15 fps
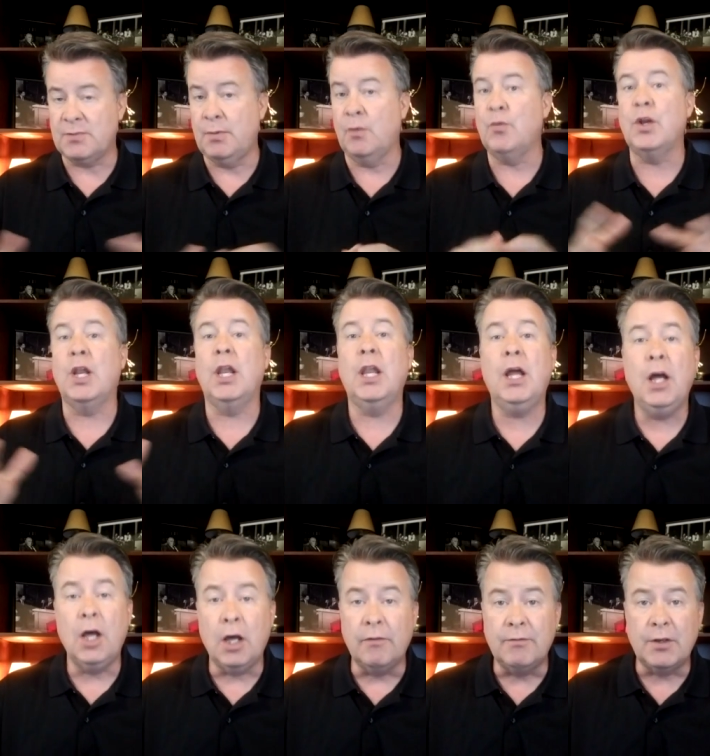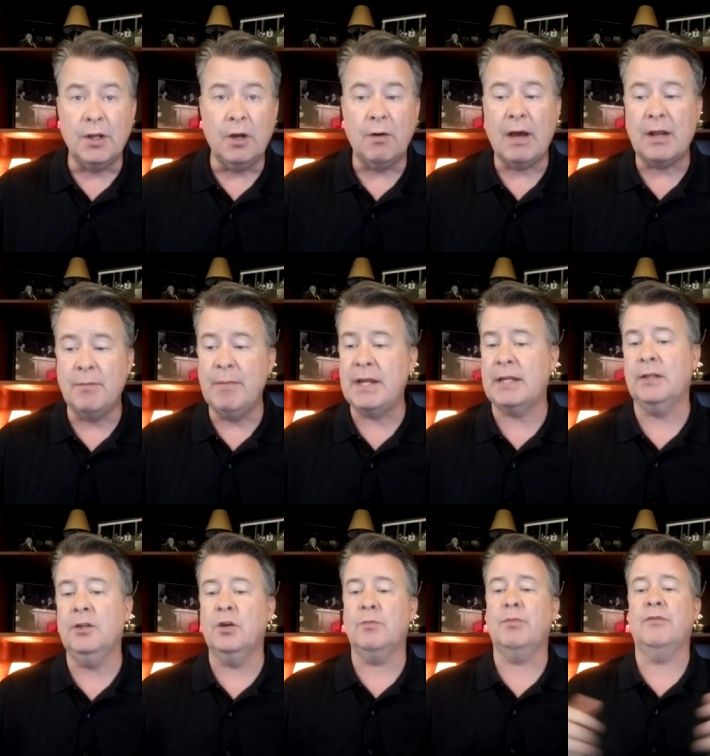but would love to know how to make it
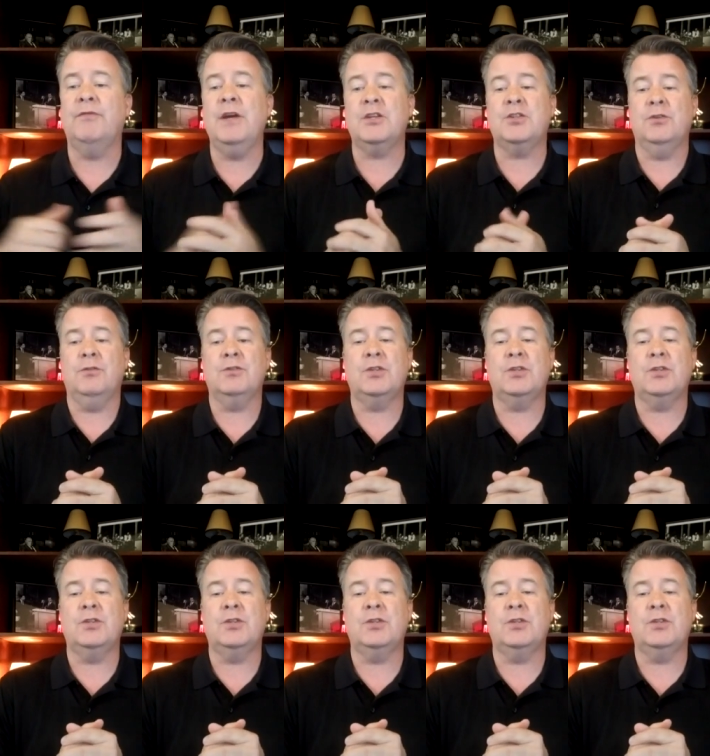look professional.